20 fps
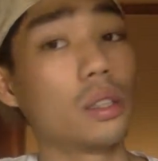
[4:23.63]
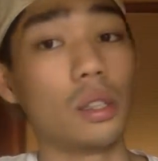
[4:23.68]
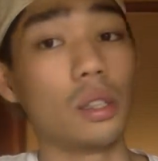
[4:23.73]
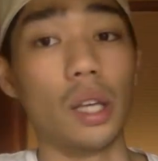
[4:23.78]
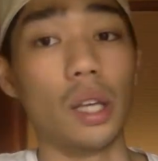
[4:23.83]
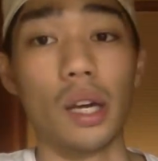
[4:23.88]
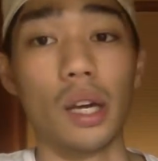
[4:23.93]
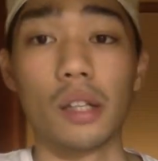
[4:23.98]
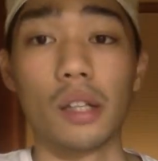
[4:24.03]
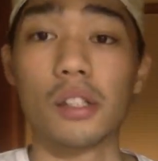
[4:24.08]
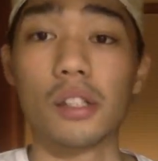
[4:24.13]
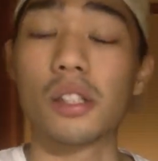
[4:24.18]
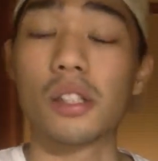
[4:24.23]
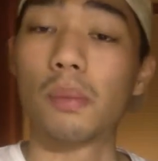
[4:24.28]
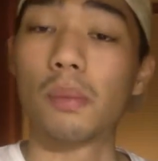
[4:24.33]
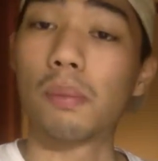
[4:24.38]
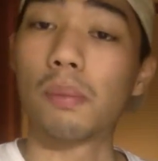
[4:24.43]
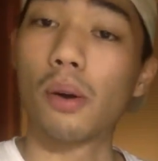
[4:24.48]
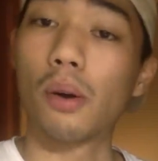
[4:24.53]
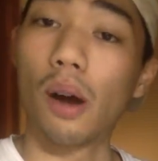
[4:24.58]
yeah, it's
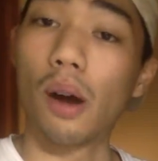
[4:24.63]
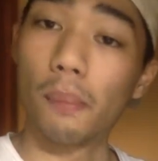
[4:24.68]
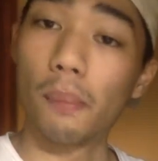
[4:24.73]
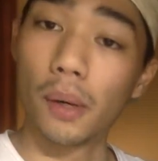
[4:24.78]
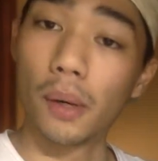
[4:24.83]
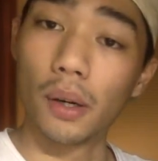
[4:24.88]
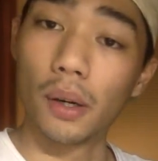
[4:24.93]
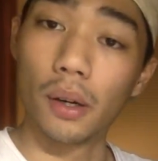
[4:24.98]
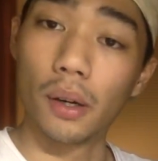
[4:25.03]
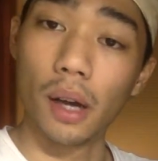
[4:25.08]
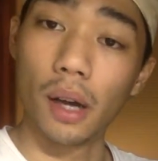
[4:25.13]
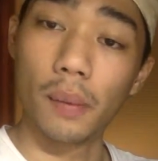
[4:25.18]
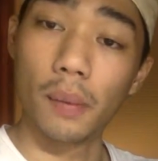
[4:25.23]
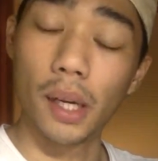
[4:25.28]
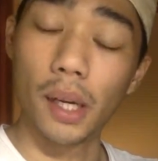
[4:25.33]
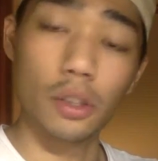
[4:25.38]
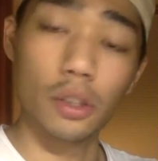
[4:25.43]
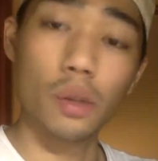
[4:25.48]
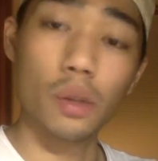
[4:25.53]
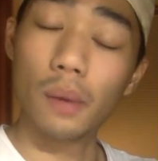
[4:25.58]
the proper I
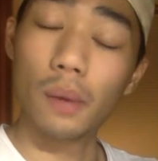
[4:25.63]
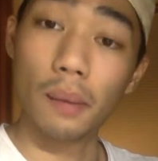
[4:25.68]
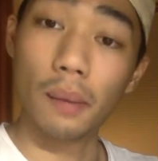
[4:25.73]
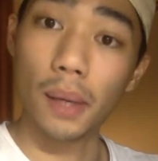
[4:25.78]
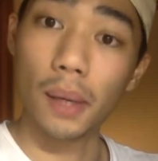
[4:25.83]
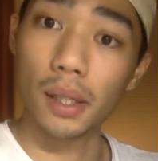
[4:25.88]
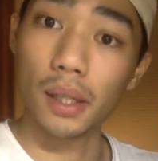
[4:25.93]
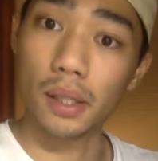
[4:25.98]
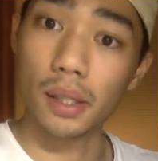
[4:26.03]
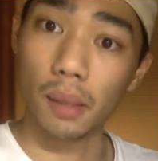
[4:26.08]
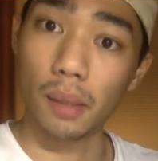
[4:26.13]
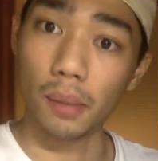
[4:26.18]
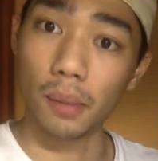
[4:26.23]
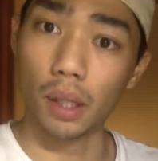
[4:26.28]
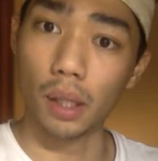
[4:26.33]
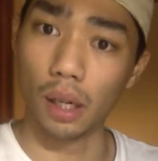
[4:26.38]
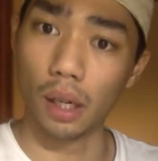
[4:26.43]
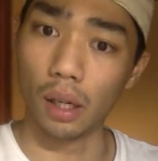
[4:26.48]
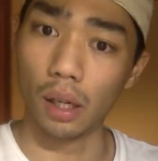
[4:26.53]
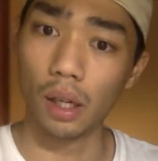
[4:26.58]
mean I do my best. I'm
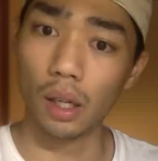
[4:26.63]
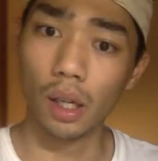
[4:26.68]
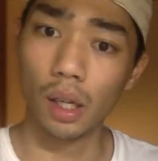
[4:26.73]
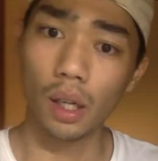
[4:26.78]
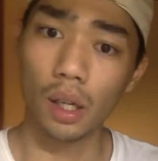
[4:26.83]
gonna